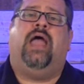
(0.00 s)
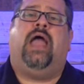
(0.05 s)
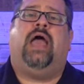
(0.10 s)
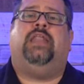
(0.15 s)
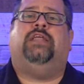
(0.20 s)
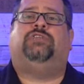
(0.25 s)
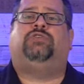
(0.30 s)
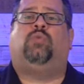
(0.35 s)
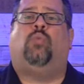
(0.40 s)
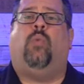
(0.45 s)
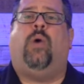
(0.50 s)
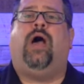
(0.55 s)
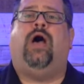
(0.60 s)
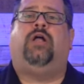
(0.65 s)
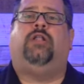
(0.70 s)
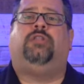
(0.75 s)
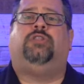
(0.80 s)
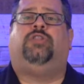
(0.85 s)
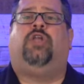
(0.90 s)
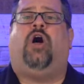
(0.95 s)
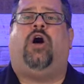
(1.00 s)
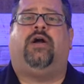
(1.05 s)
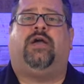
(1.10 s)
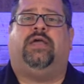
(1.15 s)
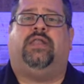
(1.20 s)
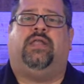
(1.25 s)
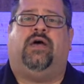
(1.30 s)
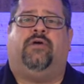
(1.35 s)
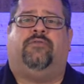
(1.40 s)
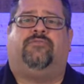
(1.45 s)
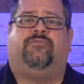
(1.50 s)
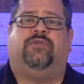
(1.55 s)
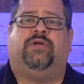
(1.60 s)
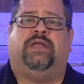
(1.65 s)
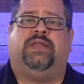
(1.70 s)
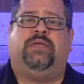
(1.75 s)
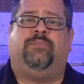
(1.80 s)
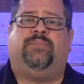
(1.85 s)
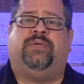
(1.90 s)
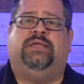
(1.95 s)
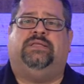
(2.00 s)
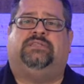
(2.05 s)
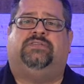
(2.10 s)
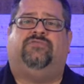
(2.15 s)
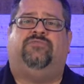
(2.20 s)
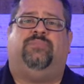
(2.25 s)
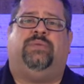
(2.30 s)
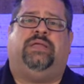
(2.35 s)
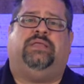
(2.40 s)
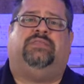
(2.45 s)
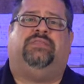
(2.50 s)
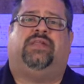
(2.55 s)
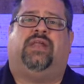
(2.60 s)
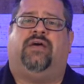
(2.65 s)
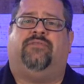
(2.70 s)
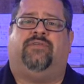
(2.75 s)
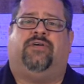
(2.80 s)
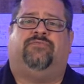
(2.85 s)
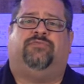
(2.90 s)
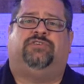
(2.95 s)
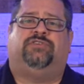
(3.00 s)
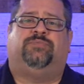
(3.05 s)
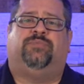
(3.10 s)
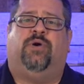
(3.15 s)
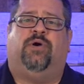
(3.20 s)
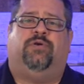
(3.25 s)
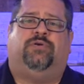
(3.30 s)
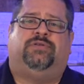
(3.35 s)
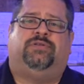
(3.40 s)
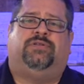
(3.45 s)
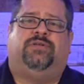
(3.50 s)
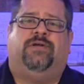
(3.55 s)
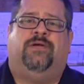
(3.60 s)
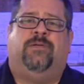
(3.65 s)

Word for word: and it's well long enough for any piece of meat that I've ever smoked.